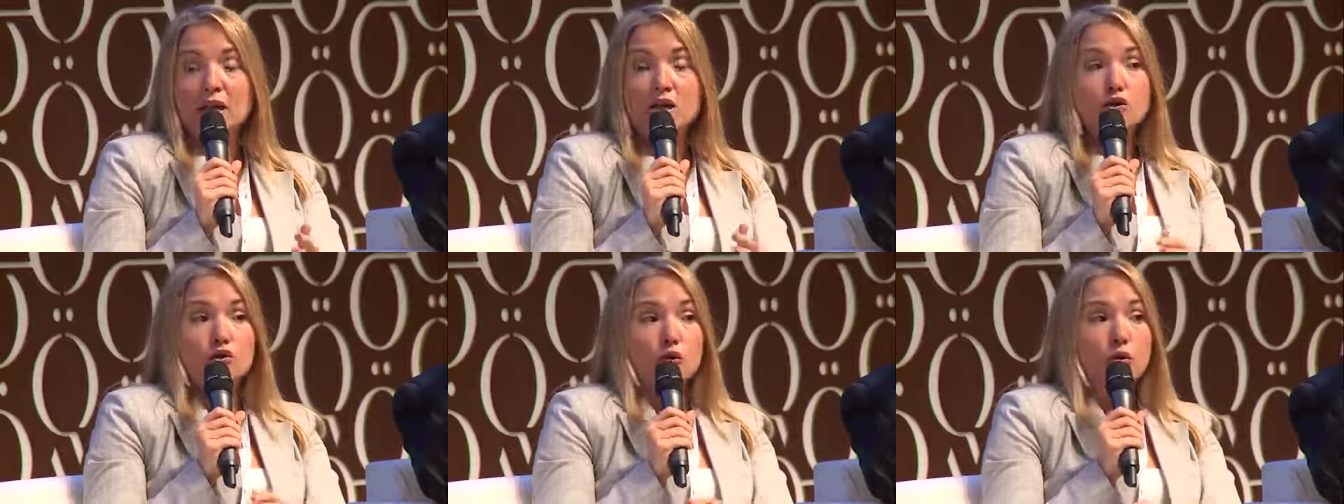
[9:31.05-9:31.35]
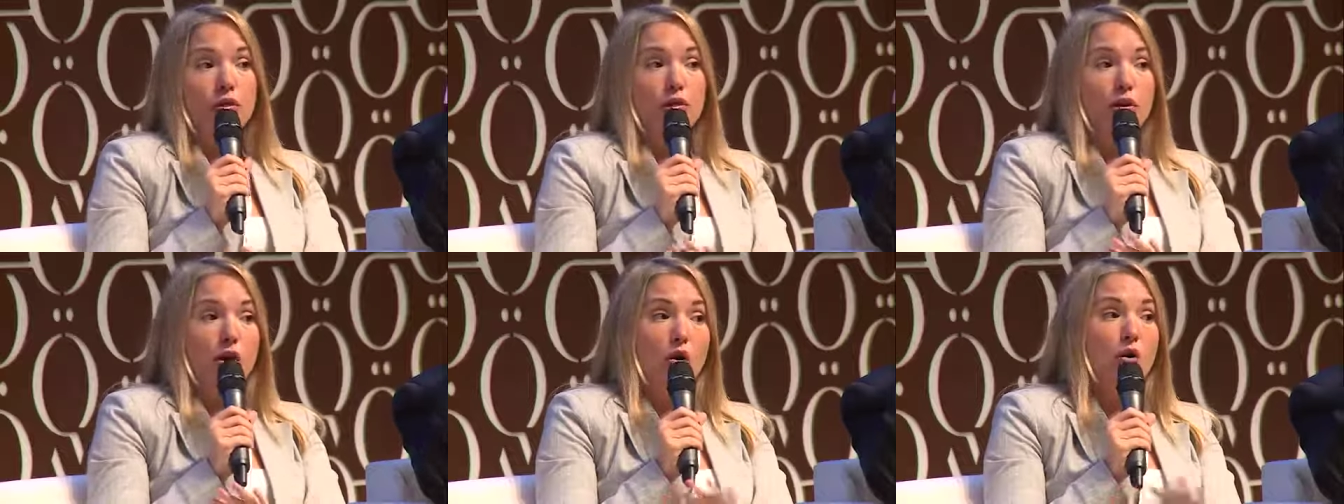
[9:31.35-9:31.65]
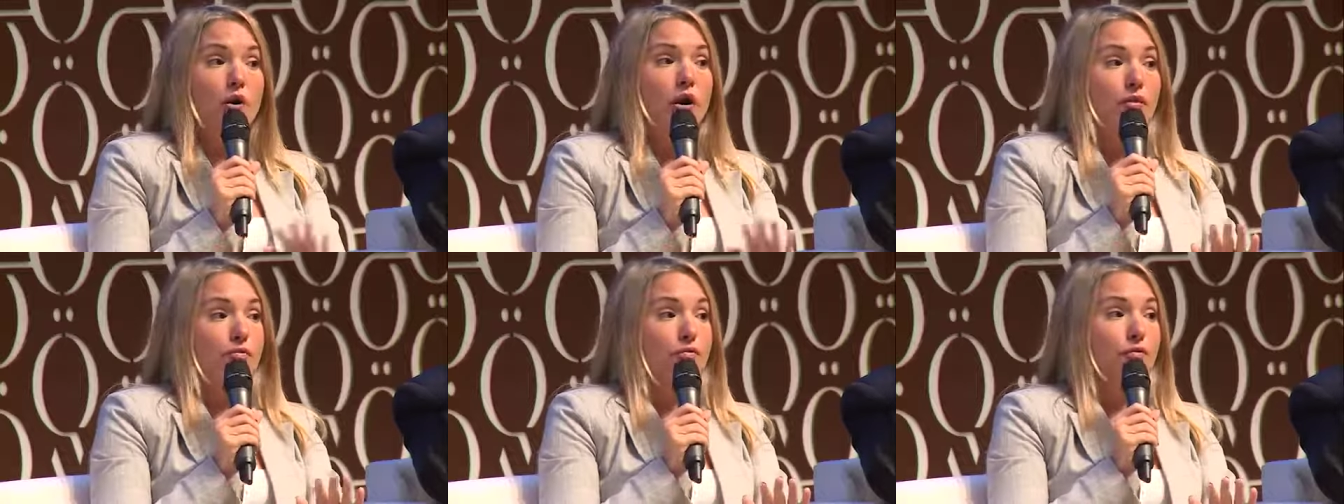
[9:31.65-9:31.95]
So the
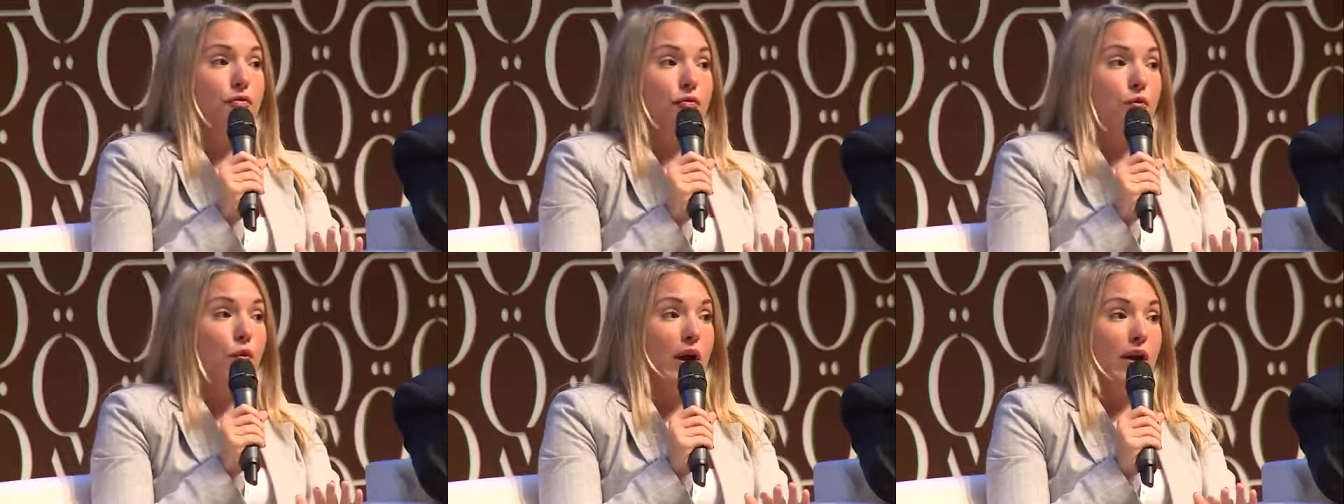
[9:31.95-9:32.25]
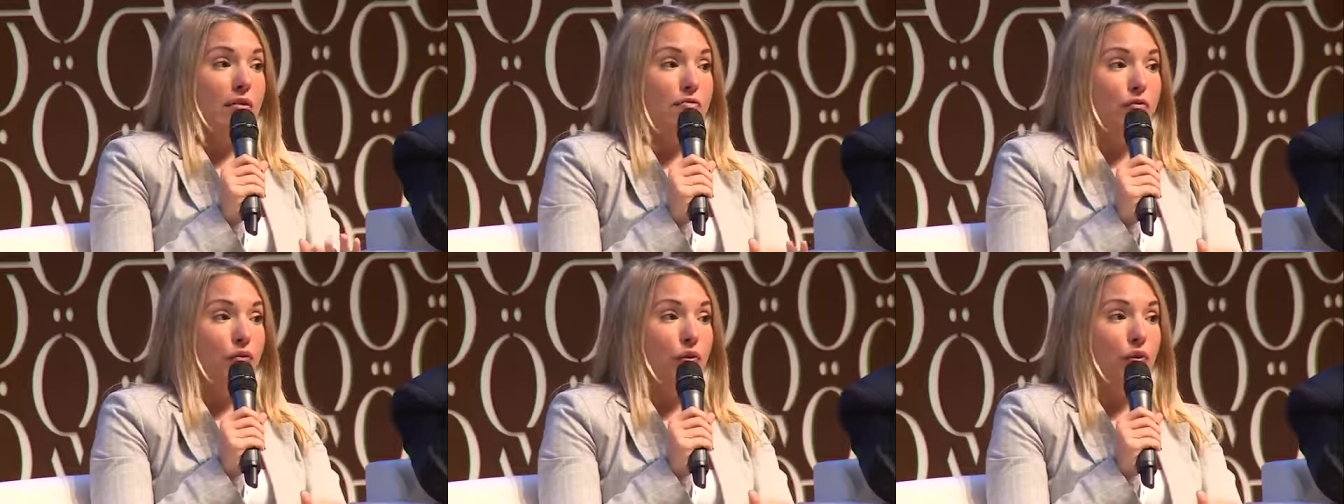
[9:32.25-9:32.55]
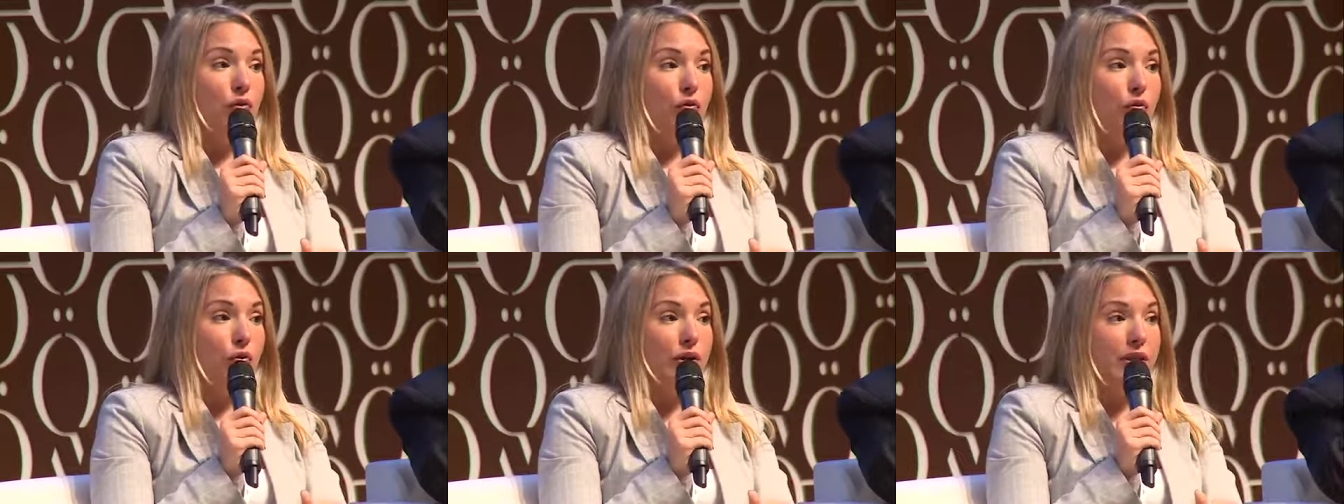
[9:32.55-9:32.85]
only way
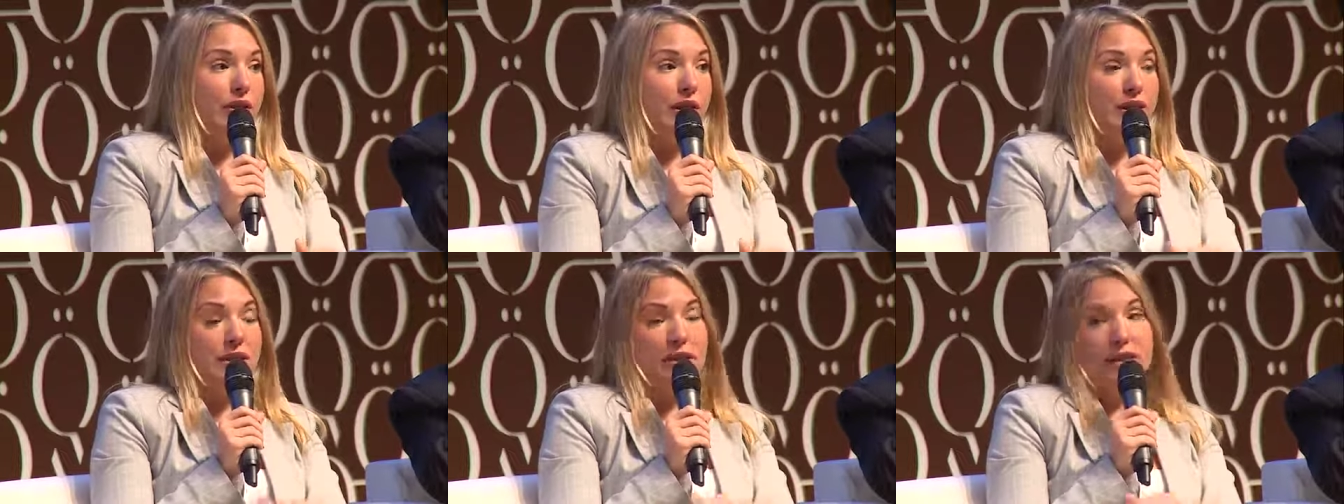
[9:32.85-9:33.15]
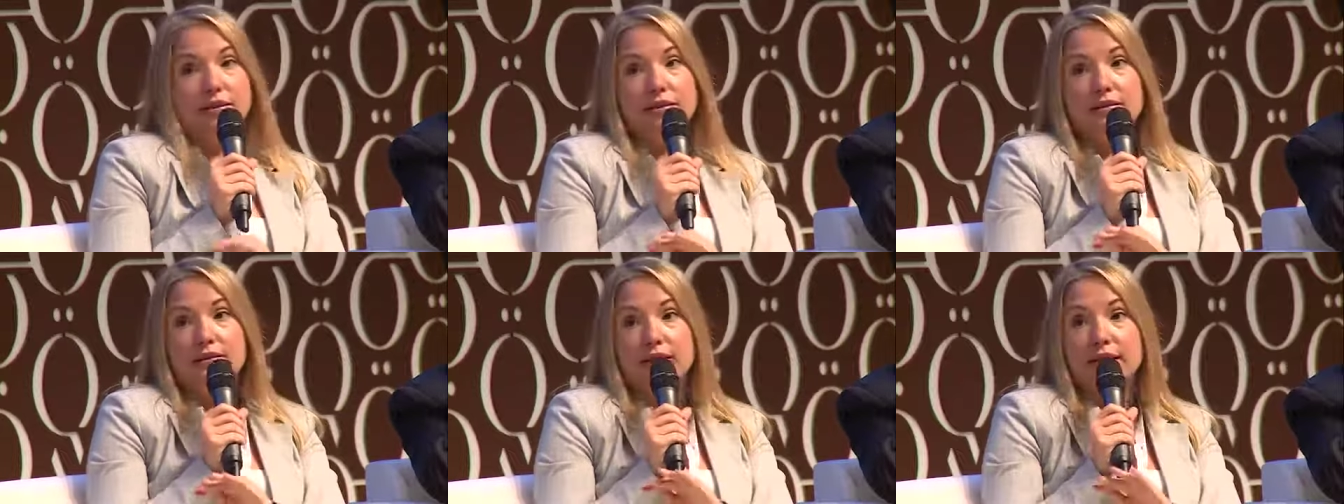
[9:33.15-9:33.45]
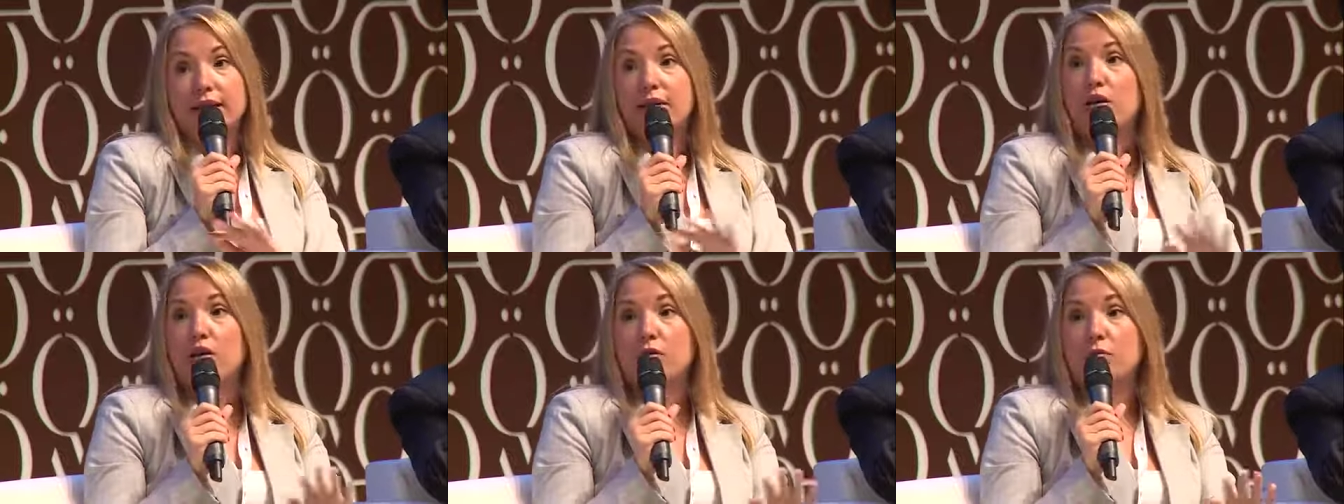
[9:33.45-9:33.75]
forward is the
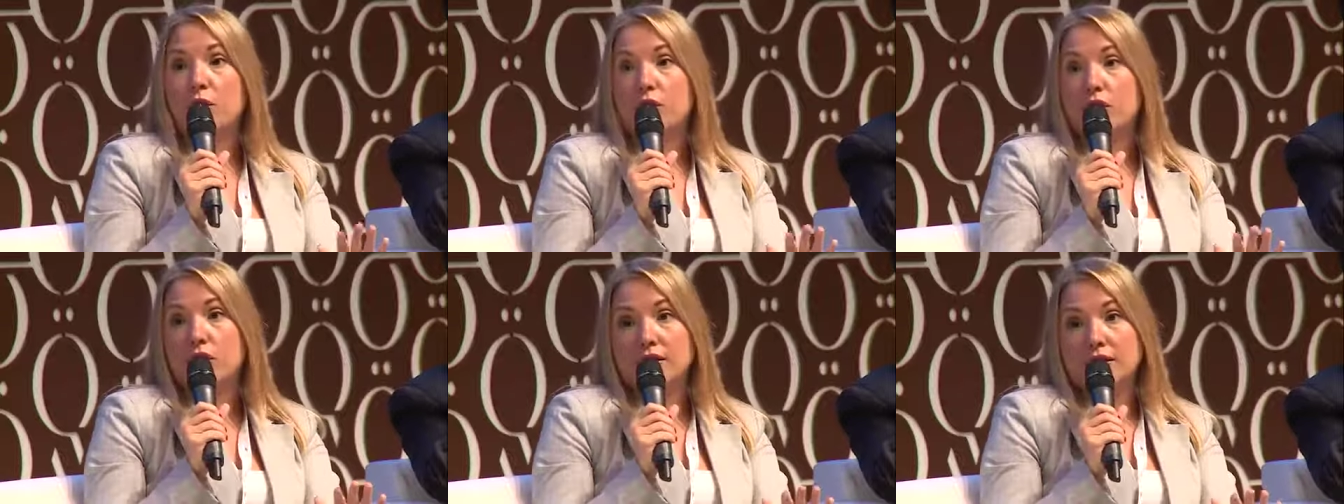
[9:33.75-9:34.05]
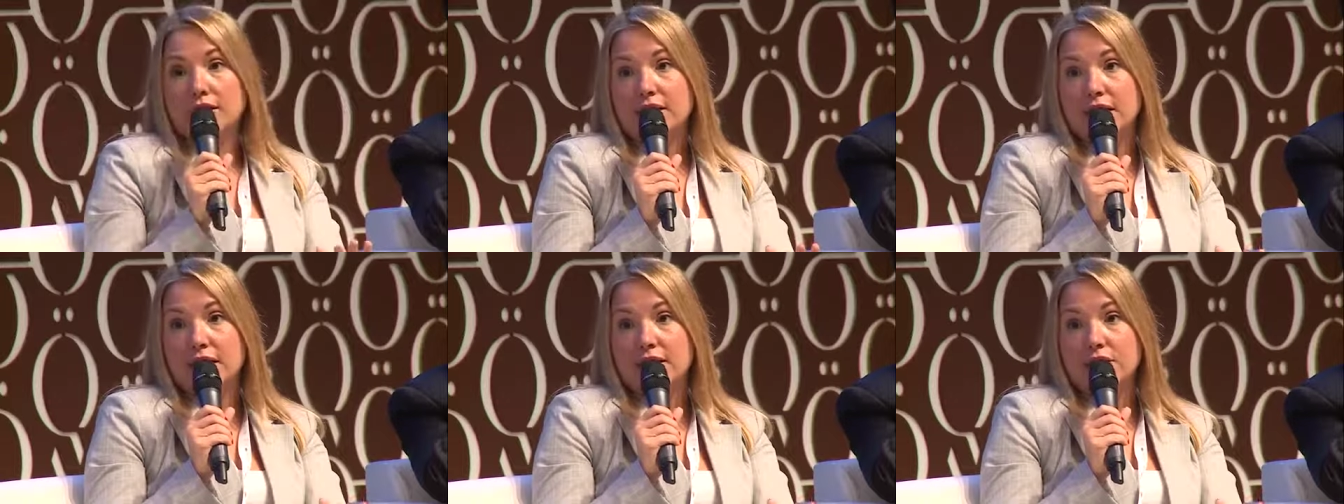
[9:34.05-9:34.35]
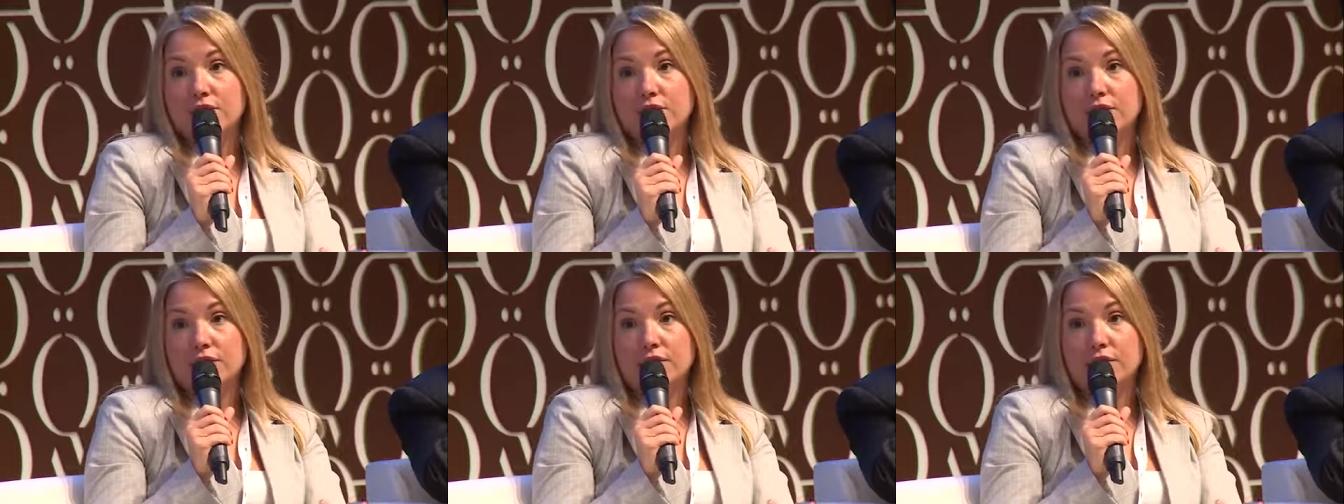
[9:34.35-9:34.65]

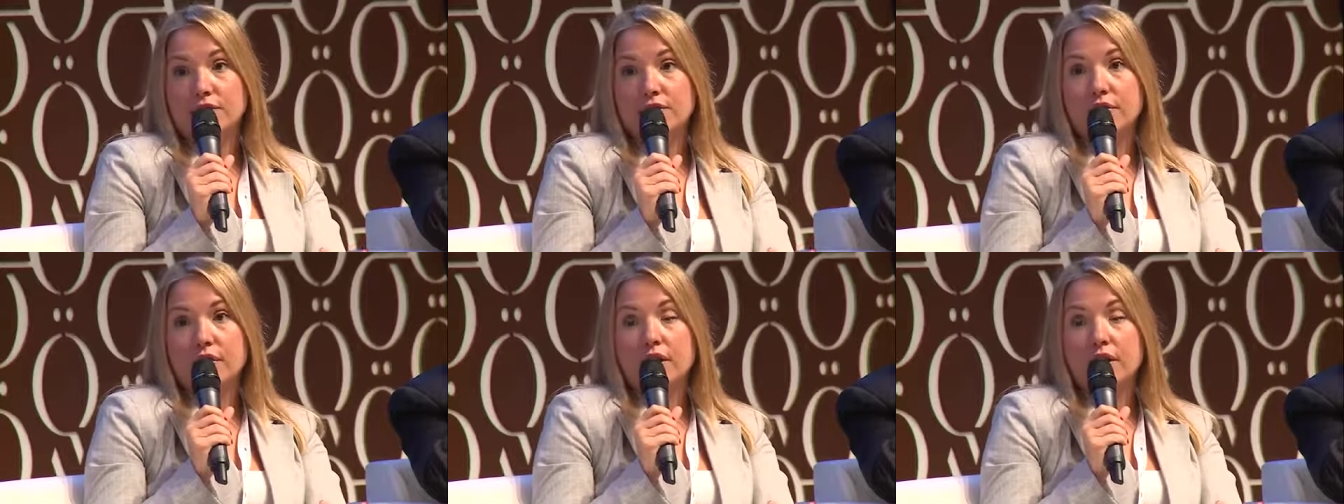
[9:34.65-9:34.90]
decarbonization.